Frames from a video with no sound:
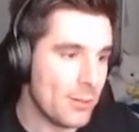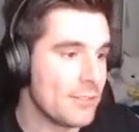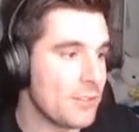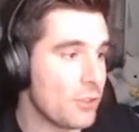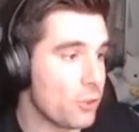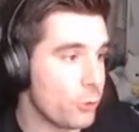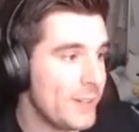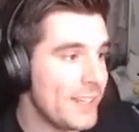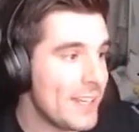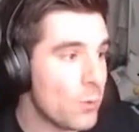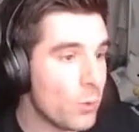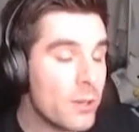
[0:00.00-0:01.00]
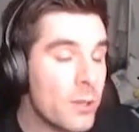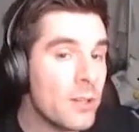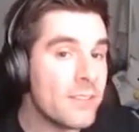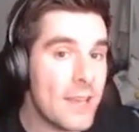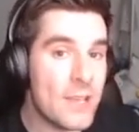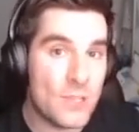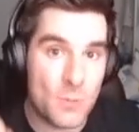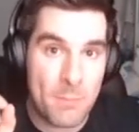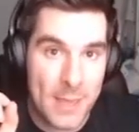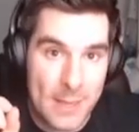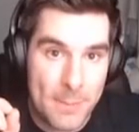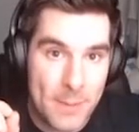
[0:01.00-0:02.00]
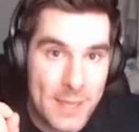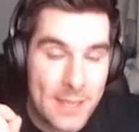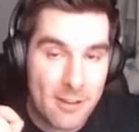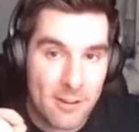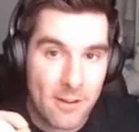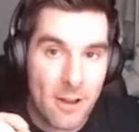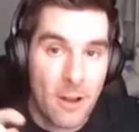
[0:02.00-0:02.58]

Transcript: World. 3D World is maybe